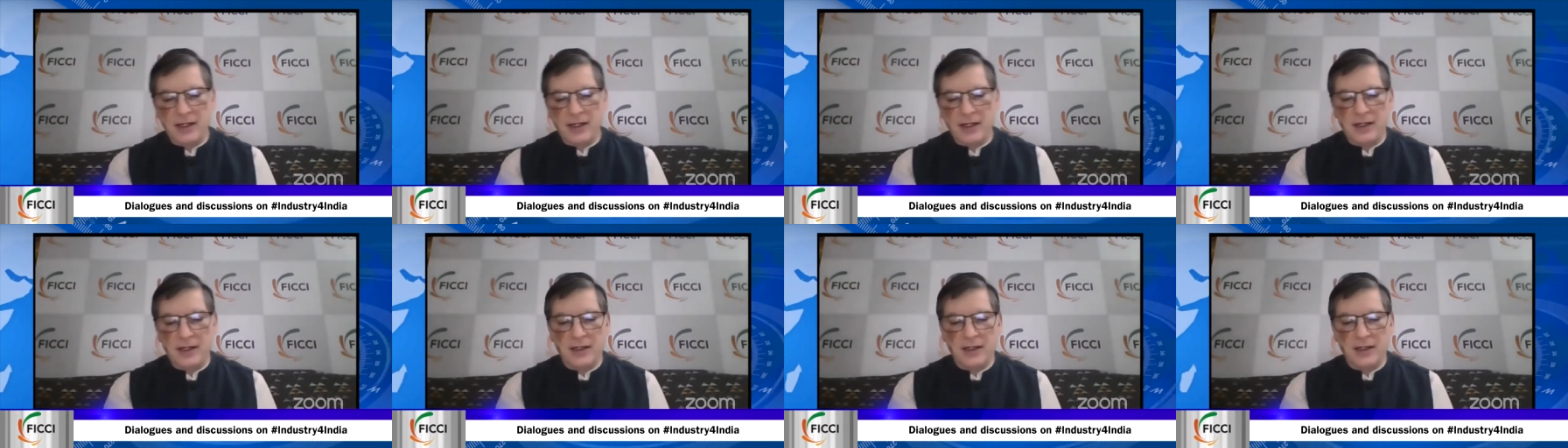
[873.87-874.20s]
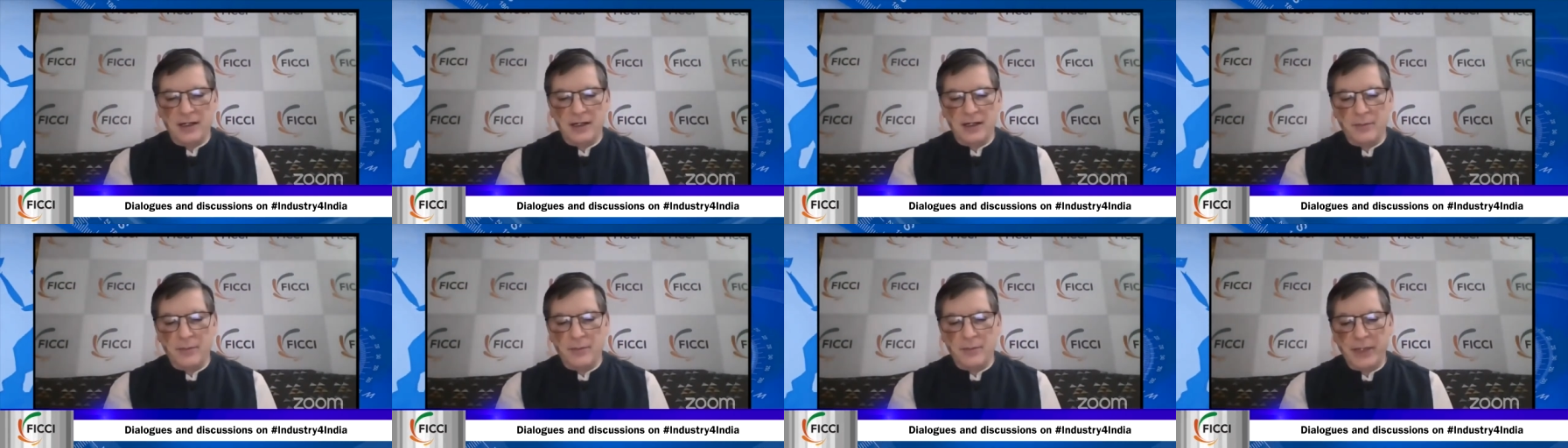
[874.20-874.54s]

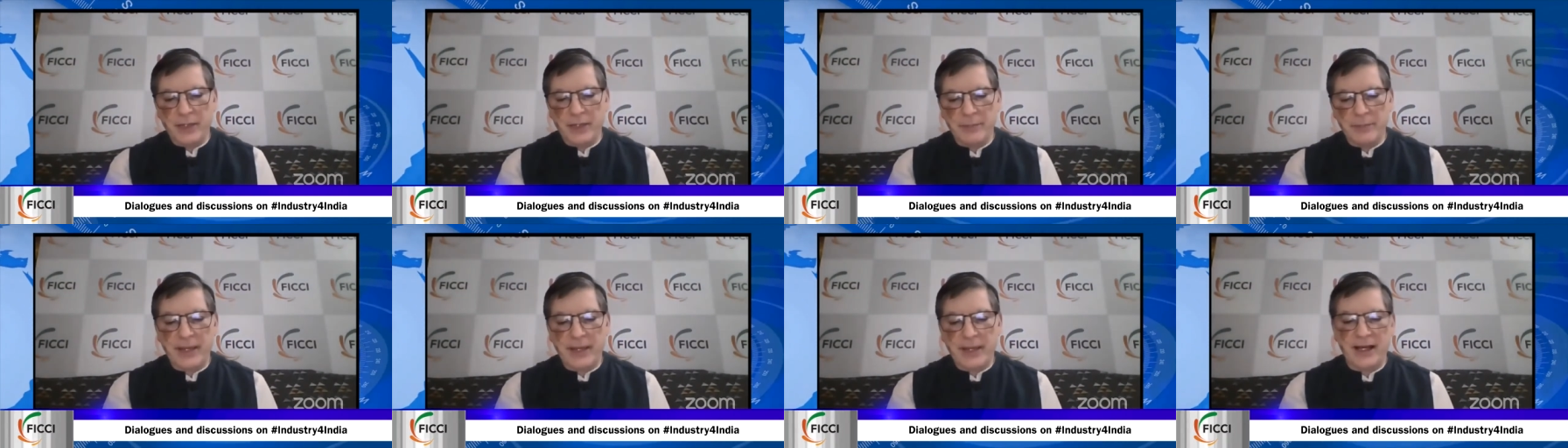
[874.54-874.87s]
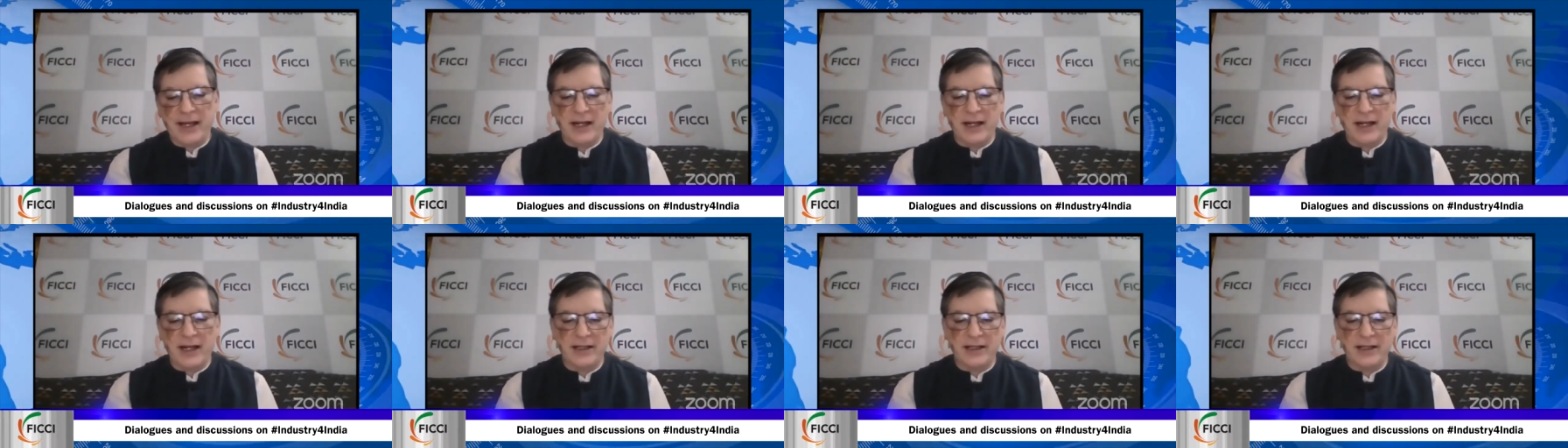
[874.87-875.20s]
uh,
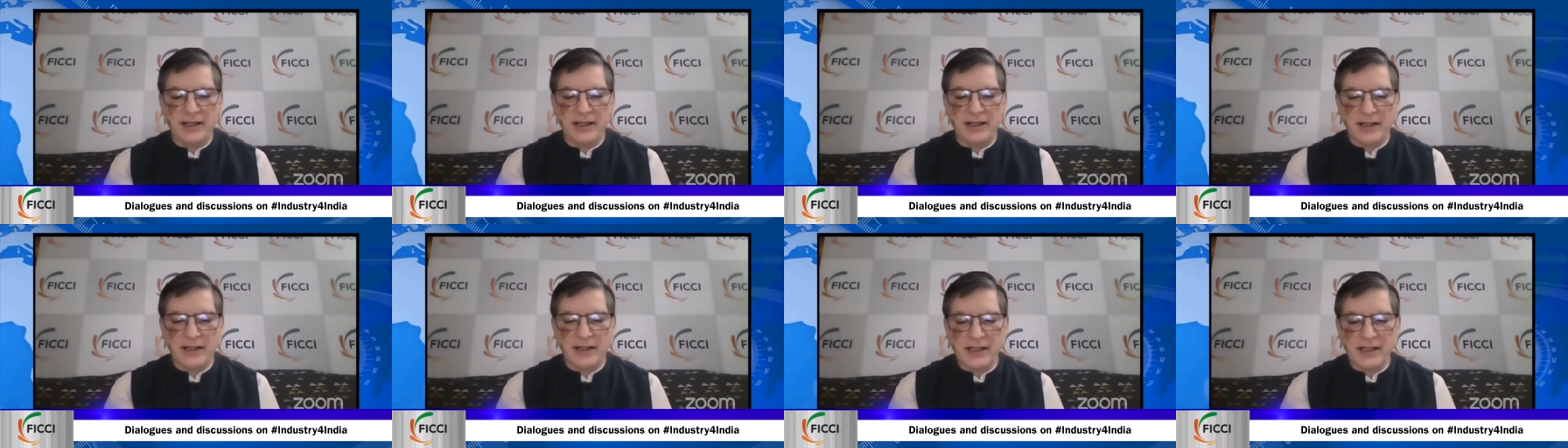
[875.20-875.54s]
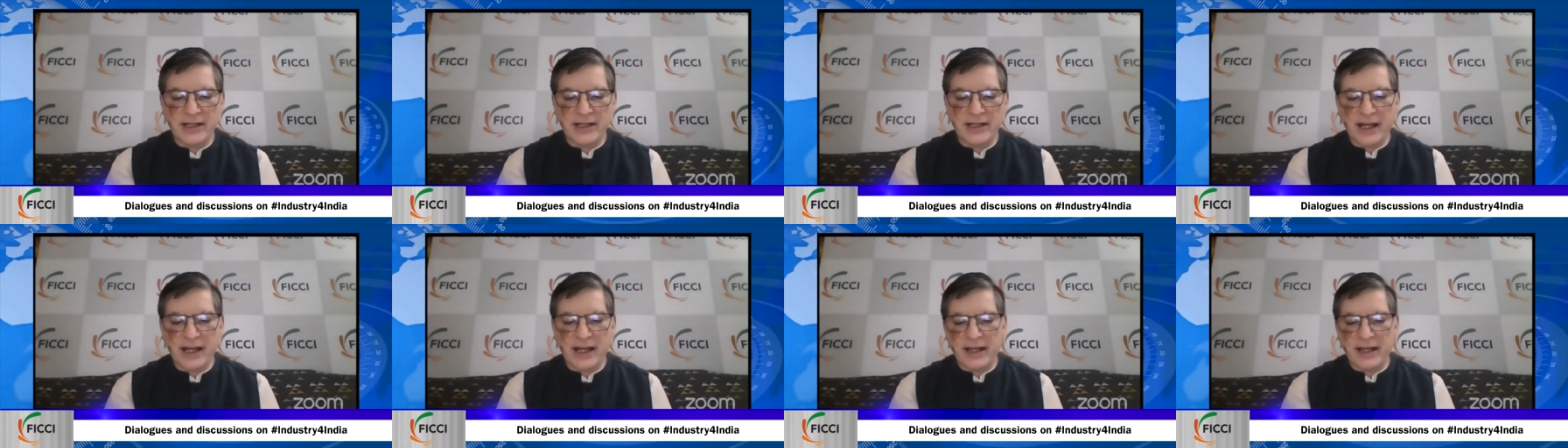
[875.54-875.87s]
BBEL, and the
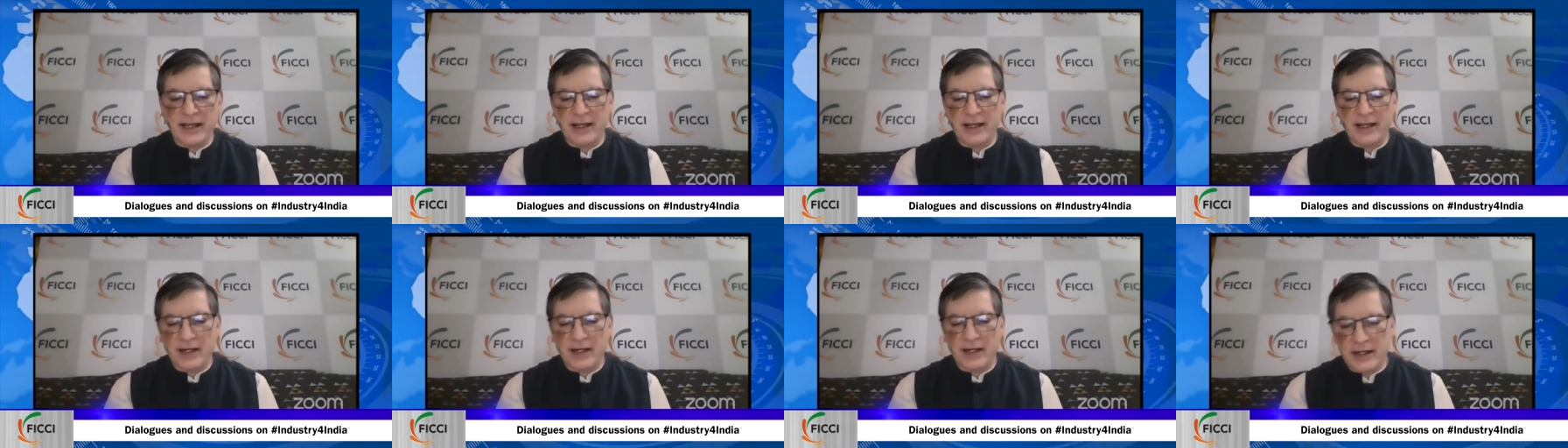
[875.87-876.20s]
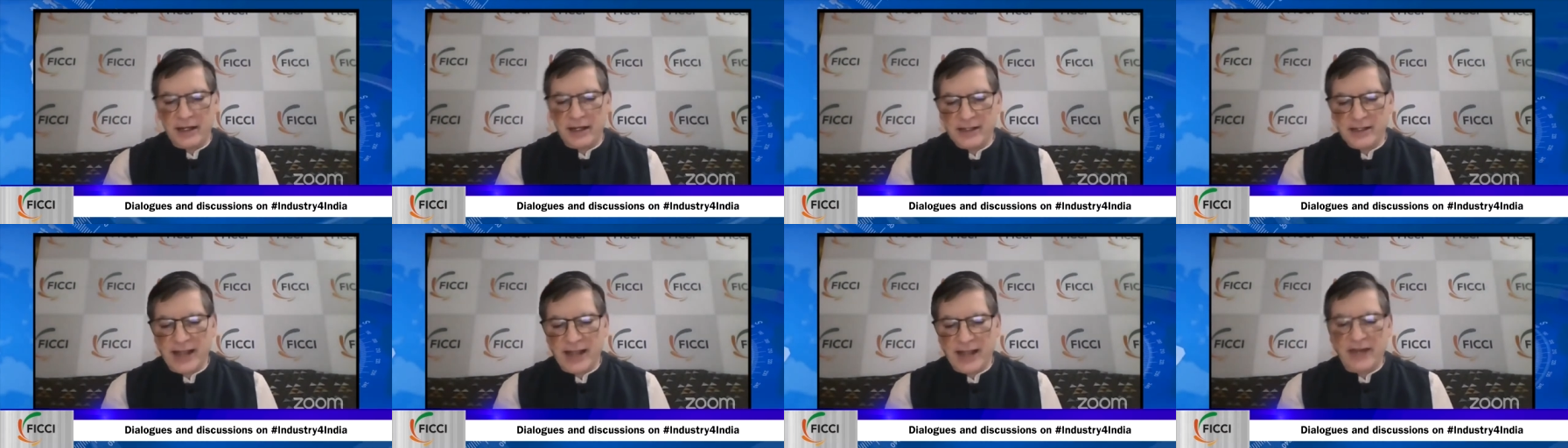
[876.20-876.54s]
ECIL
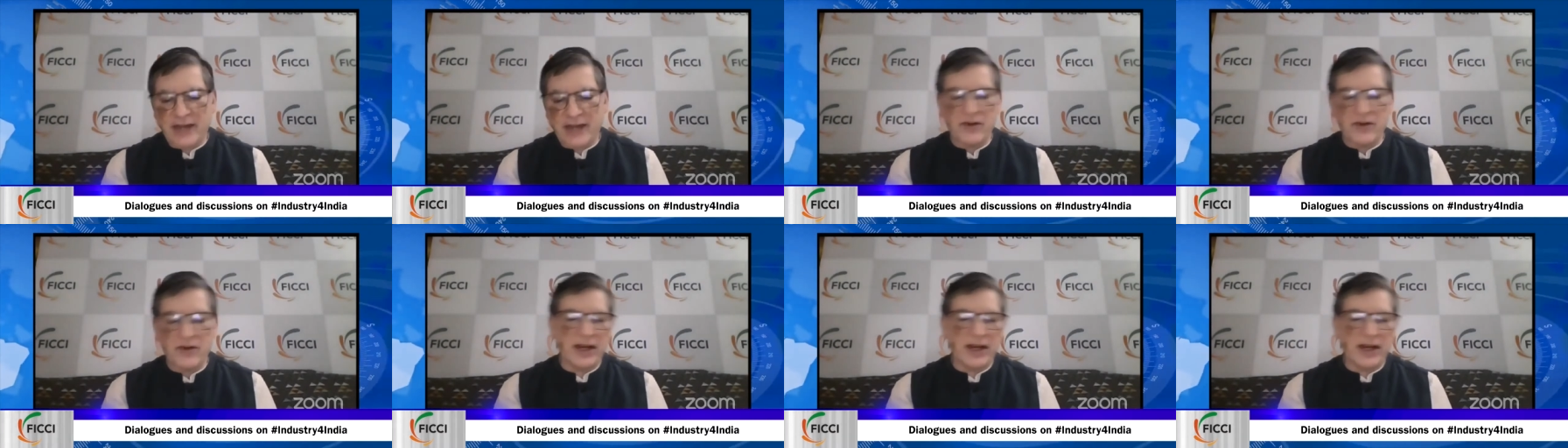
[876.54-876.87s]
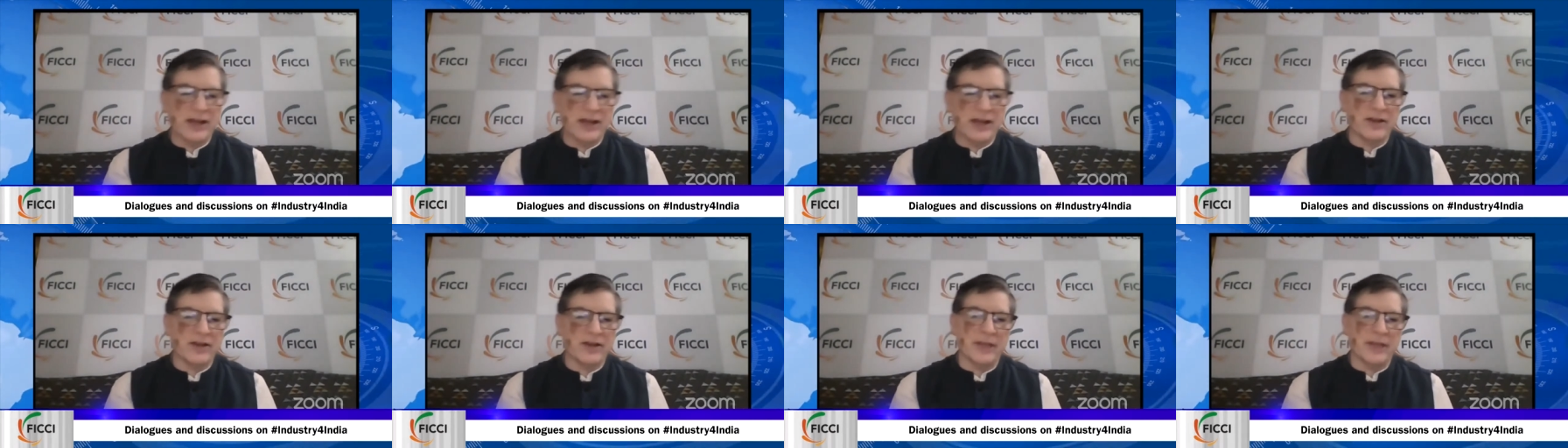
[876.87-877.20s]
and Skanray
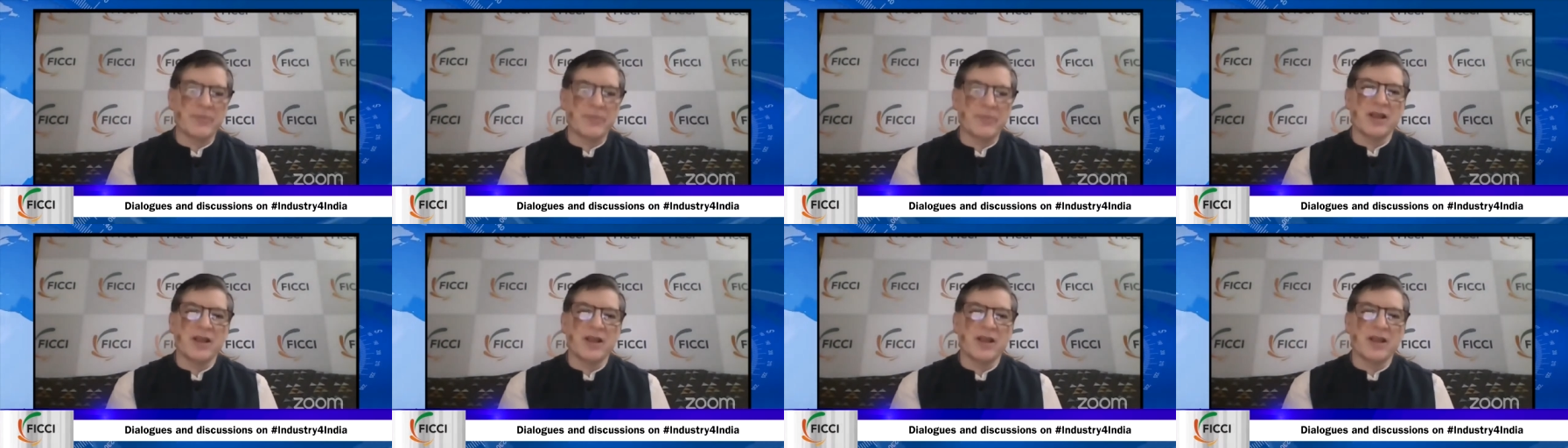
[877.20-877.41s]
thing.